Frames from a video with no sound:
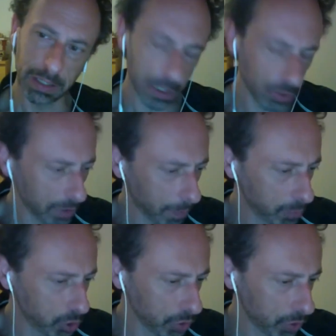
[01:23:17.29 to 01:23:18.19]
actually is
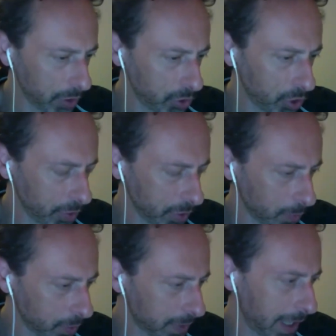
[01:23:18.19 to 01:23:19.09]
from johnson and johnson
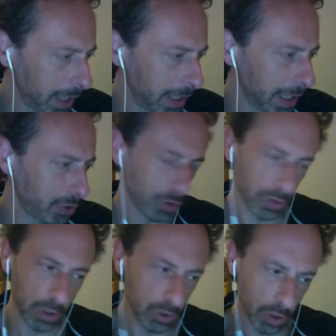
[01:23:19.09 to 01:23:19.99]
was saying that
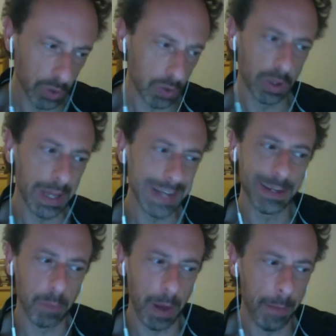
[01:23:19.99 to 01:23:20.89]
johnson and johnson does
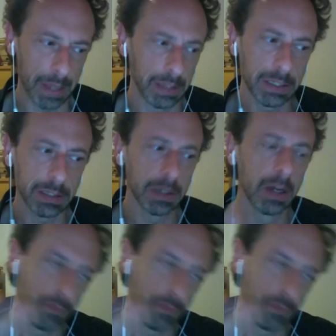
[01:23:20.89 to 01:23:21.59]
implement this